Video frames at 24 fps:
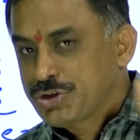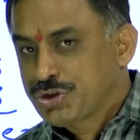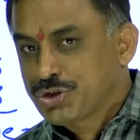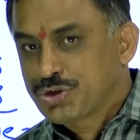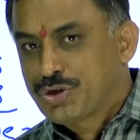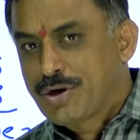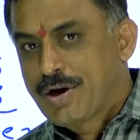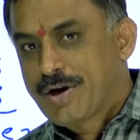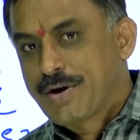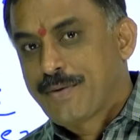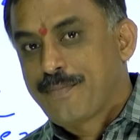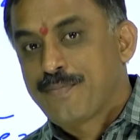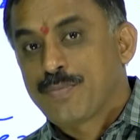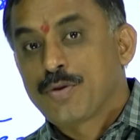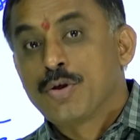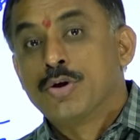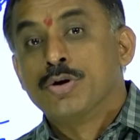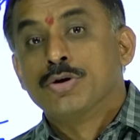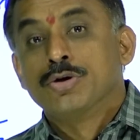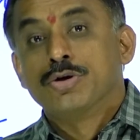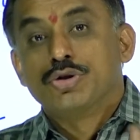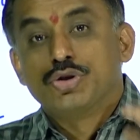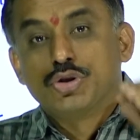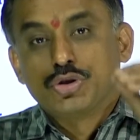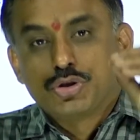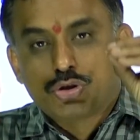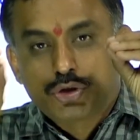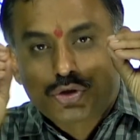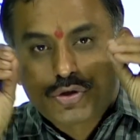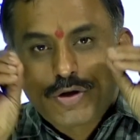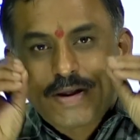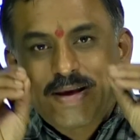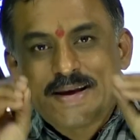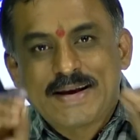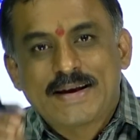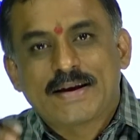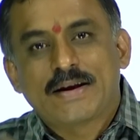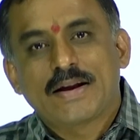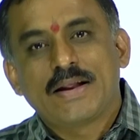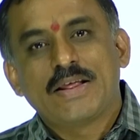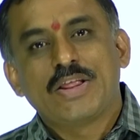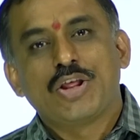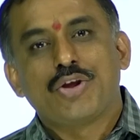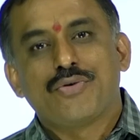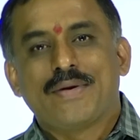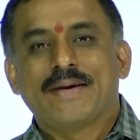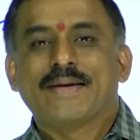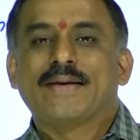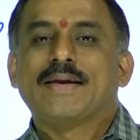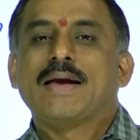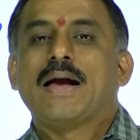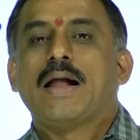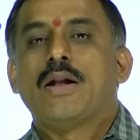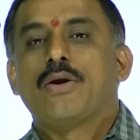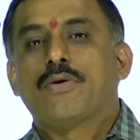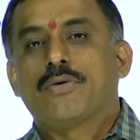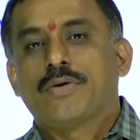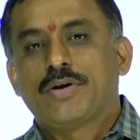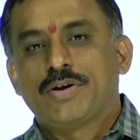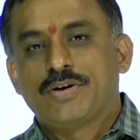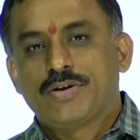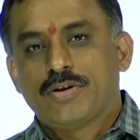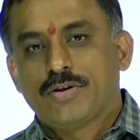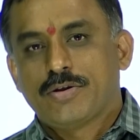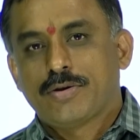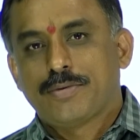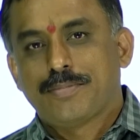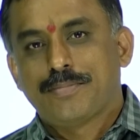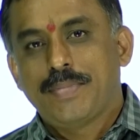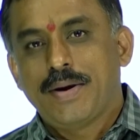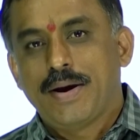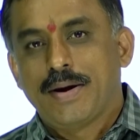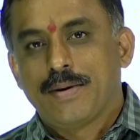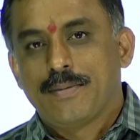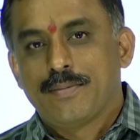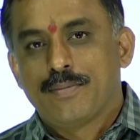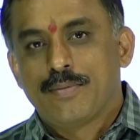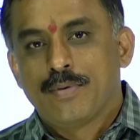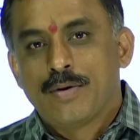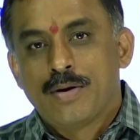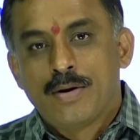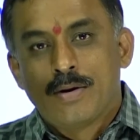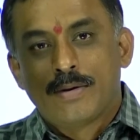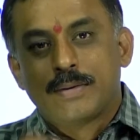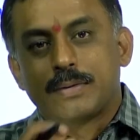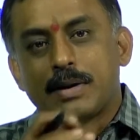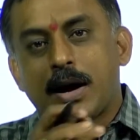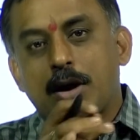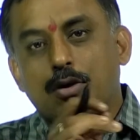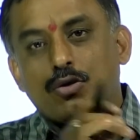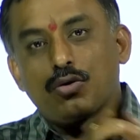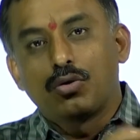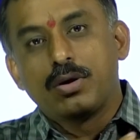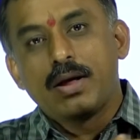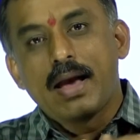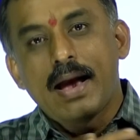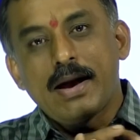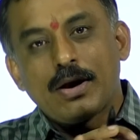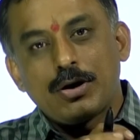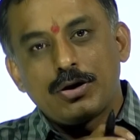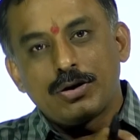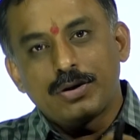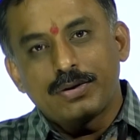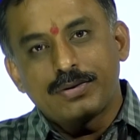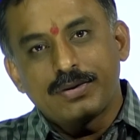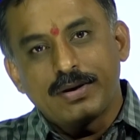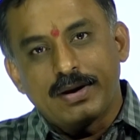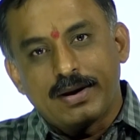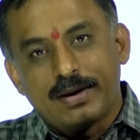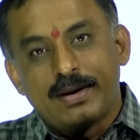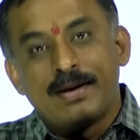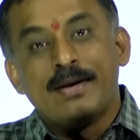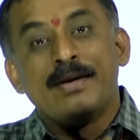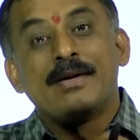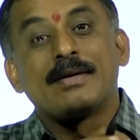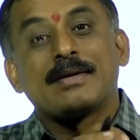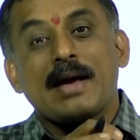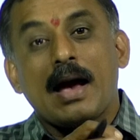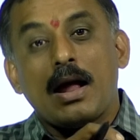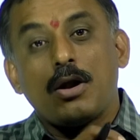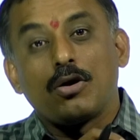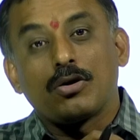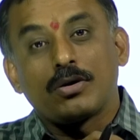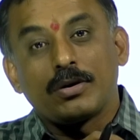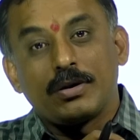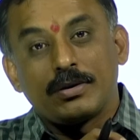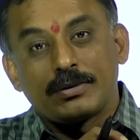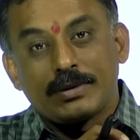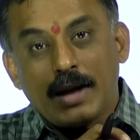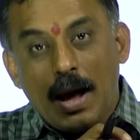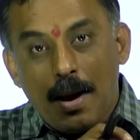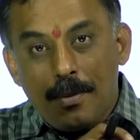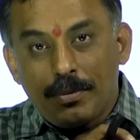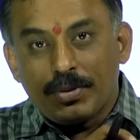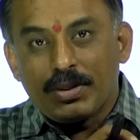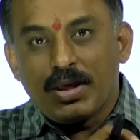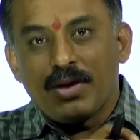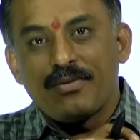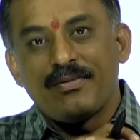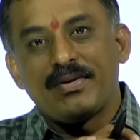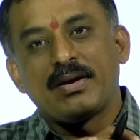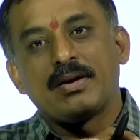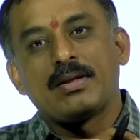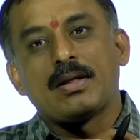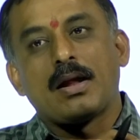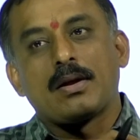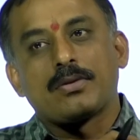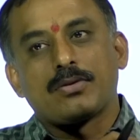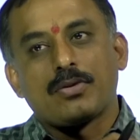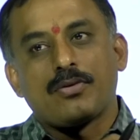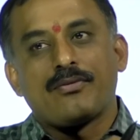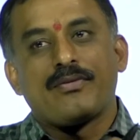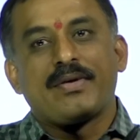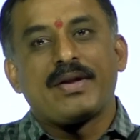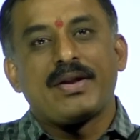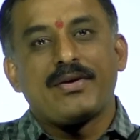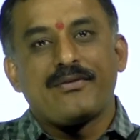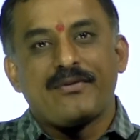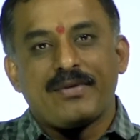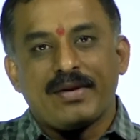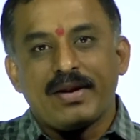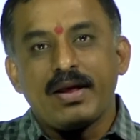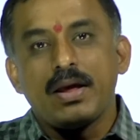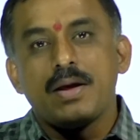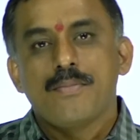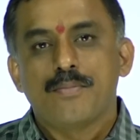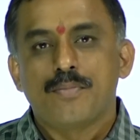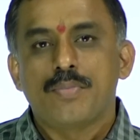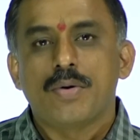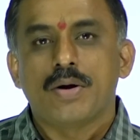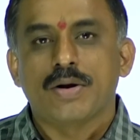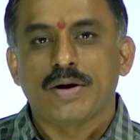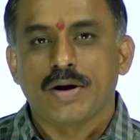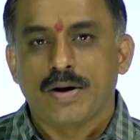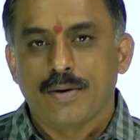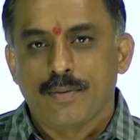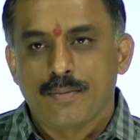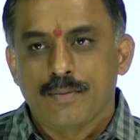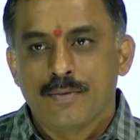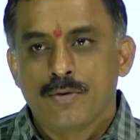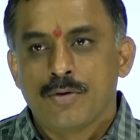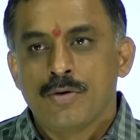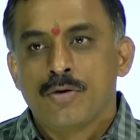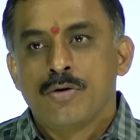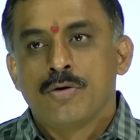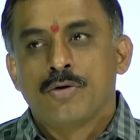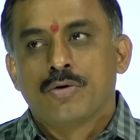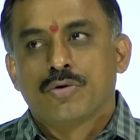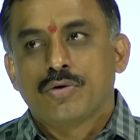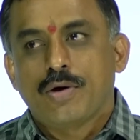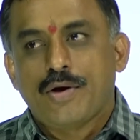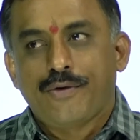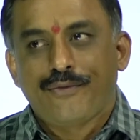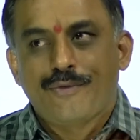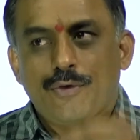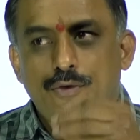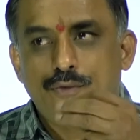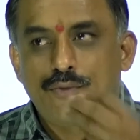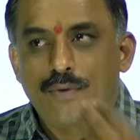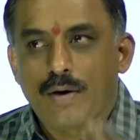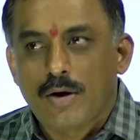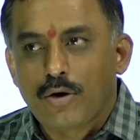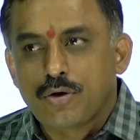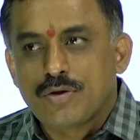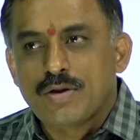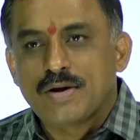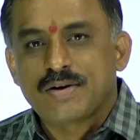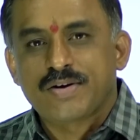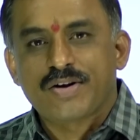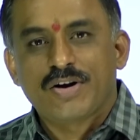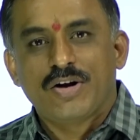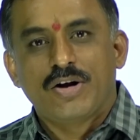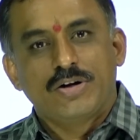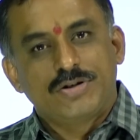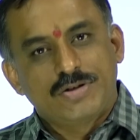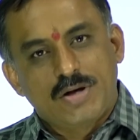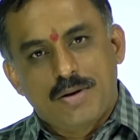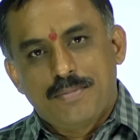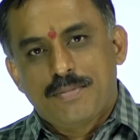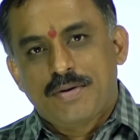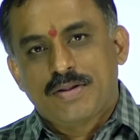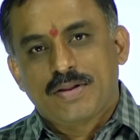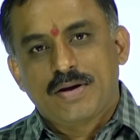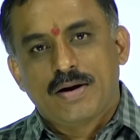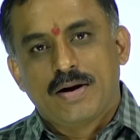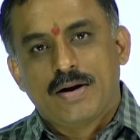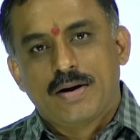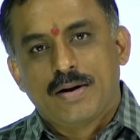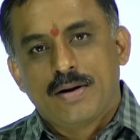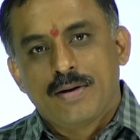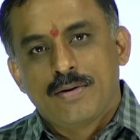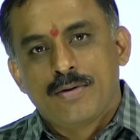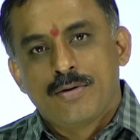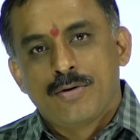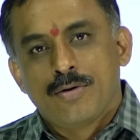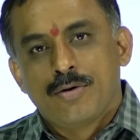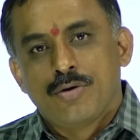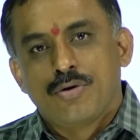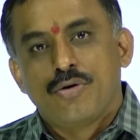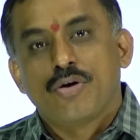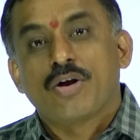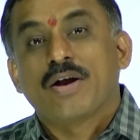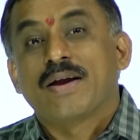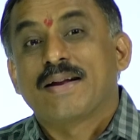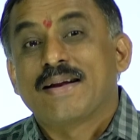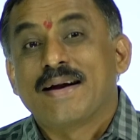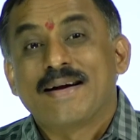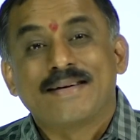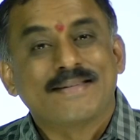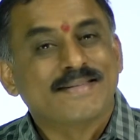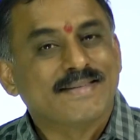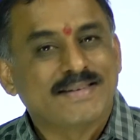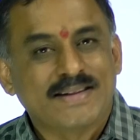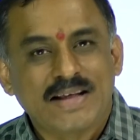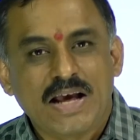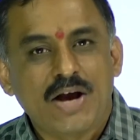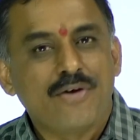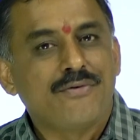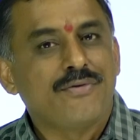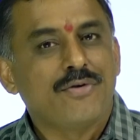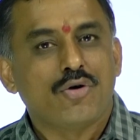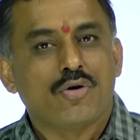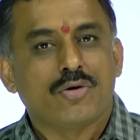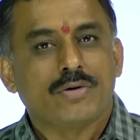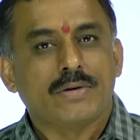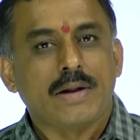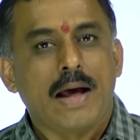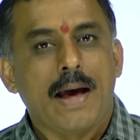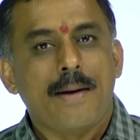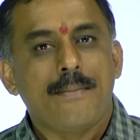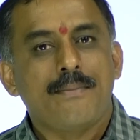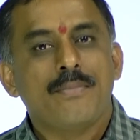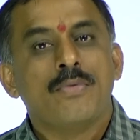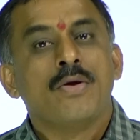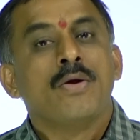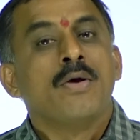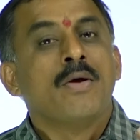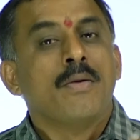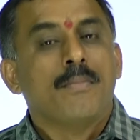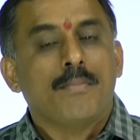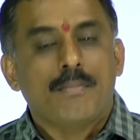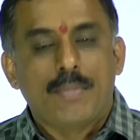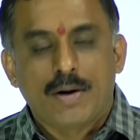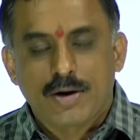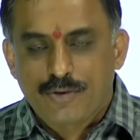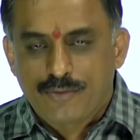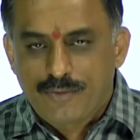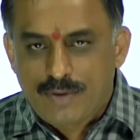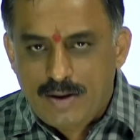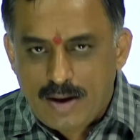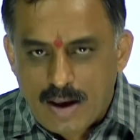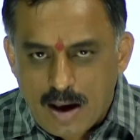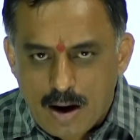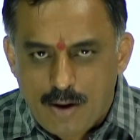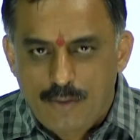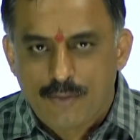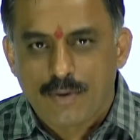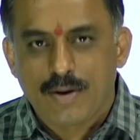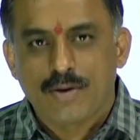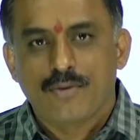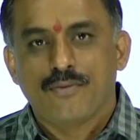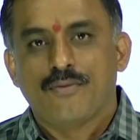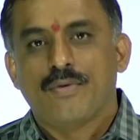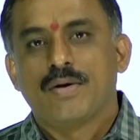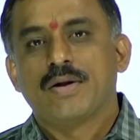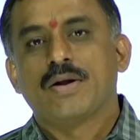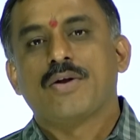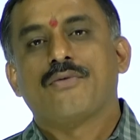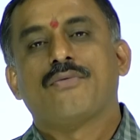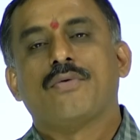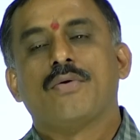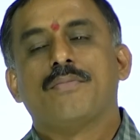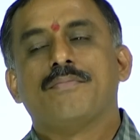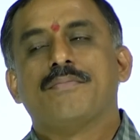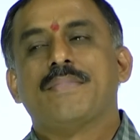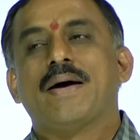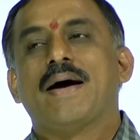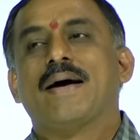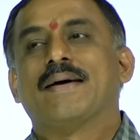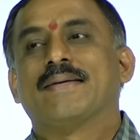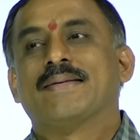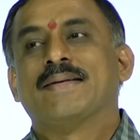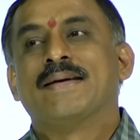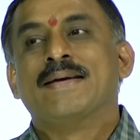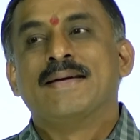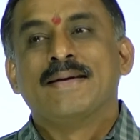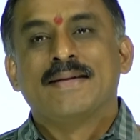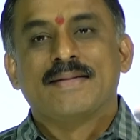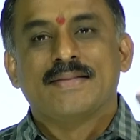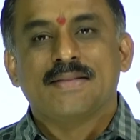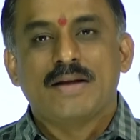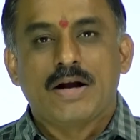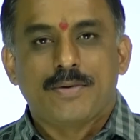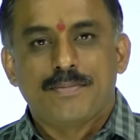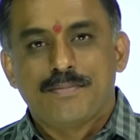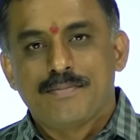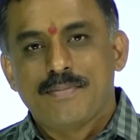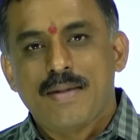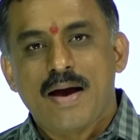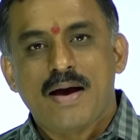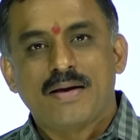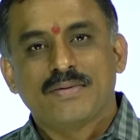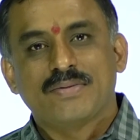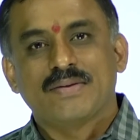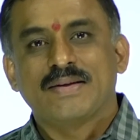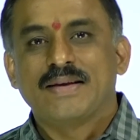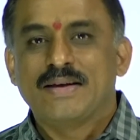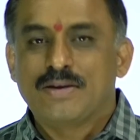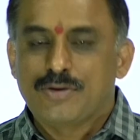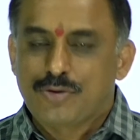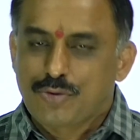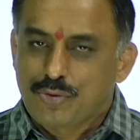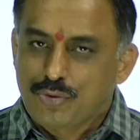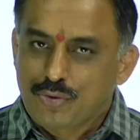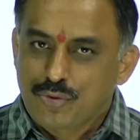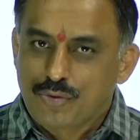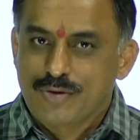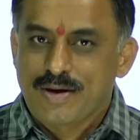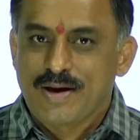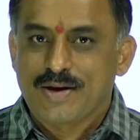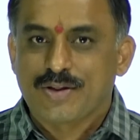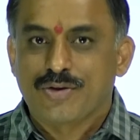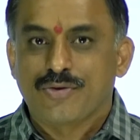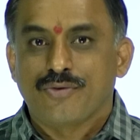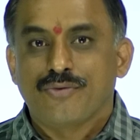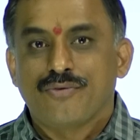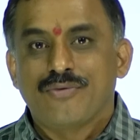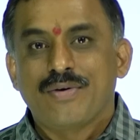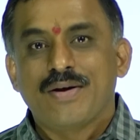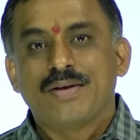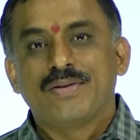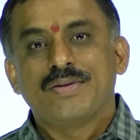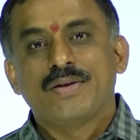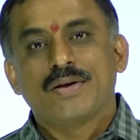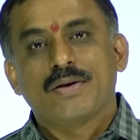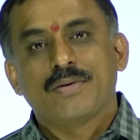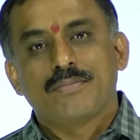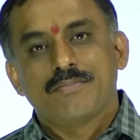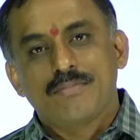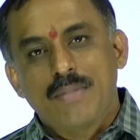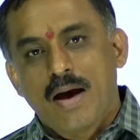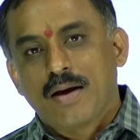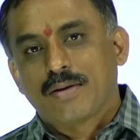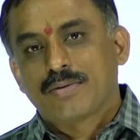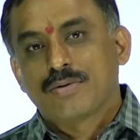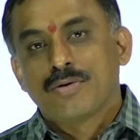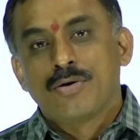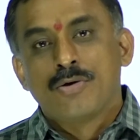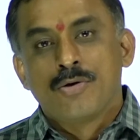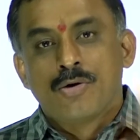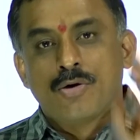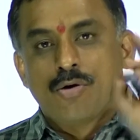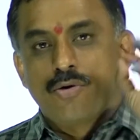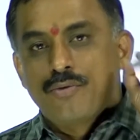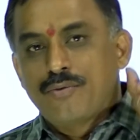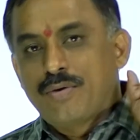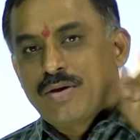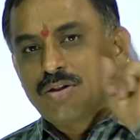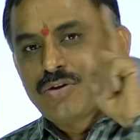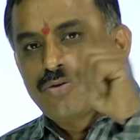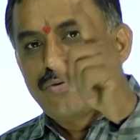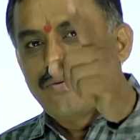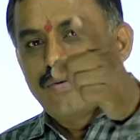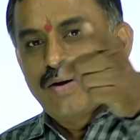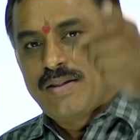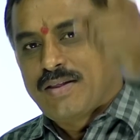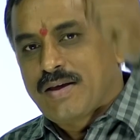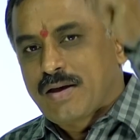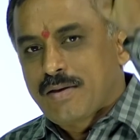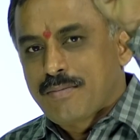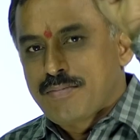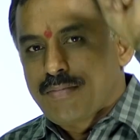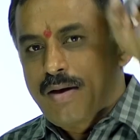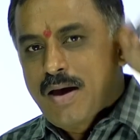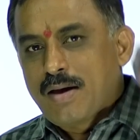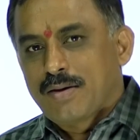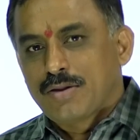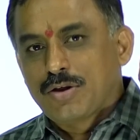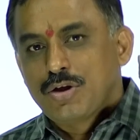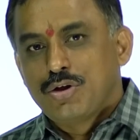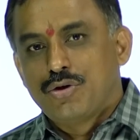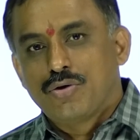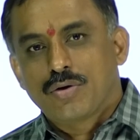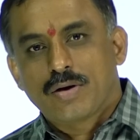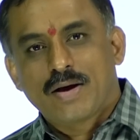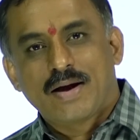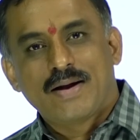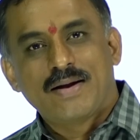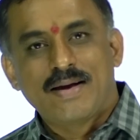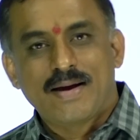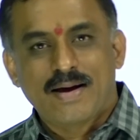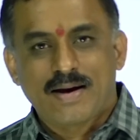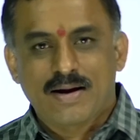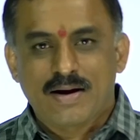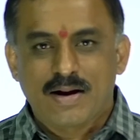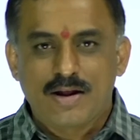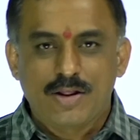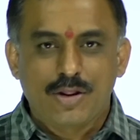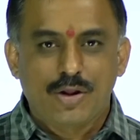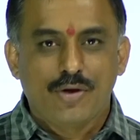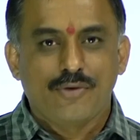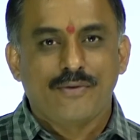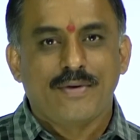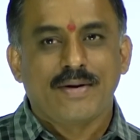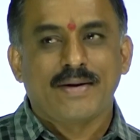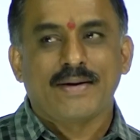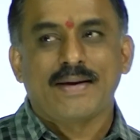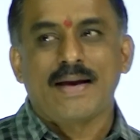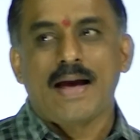student, you should increase your calculation speed. Not only accuracy, calculation time saving is also very, very important. So if you follow the traditional method, you cannot save your time, but we have one wonderful math. That math is known as Vedic math. With Vedic math, you can increase your